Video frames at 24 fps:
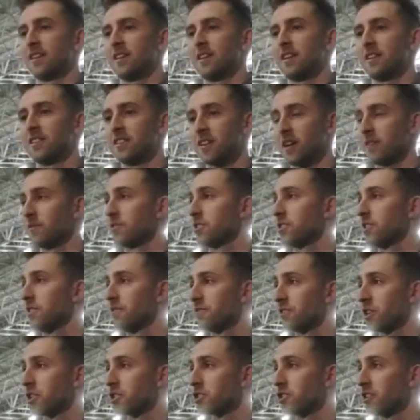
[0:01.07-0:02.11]
It's obviously
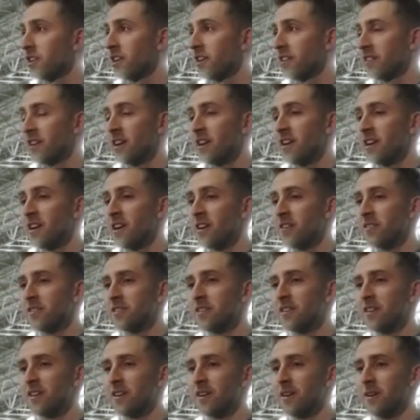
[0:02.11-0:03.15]
frustrating right now
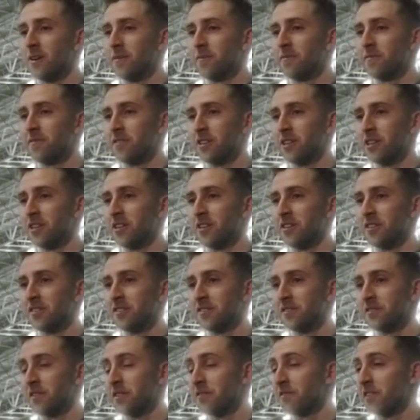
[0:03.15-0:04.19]
for
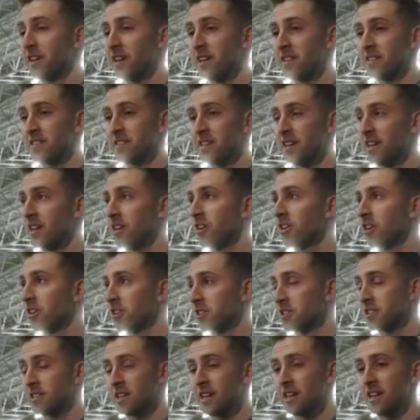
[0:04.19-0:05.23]
the fans' sake,
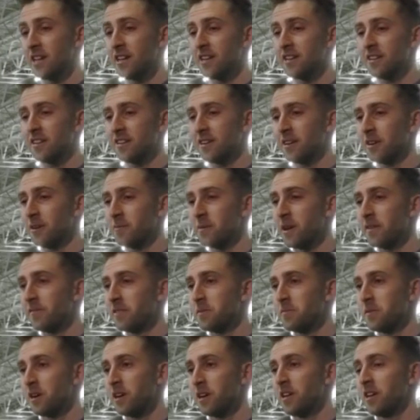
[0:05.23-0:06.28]
our sake,
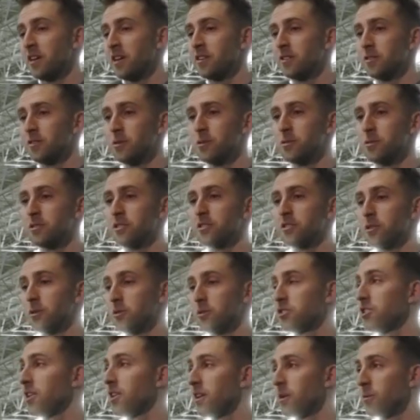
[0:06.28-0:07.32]
everybody who's
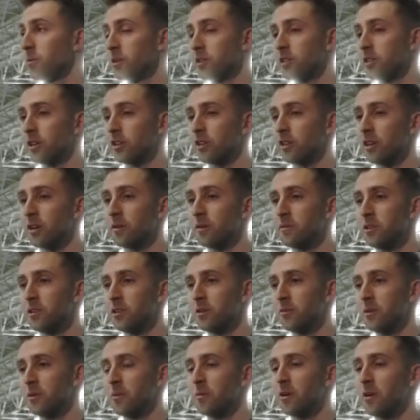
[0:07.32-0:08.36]
associated with the club. You
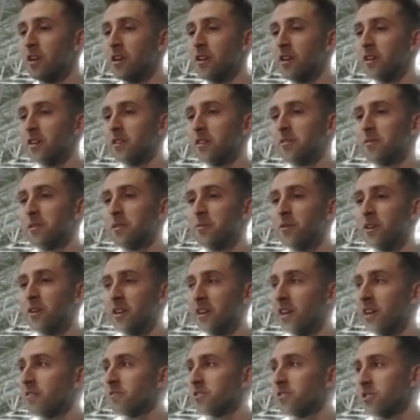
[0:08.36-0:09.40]
know, we want
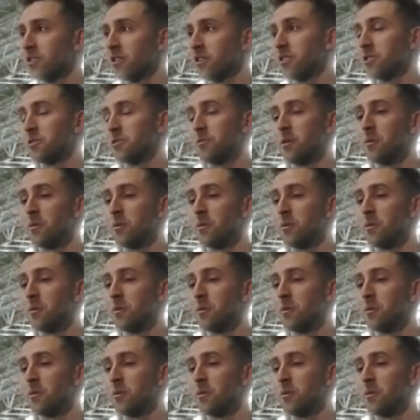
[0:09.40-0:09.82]
to get results.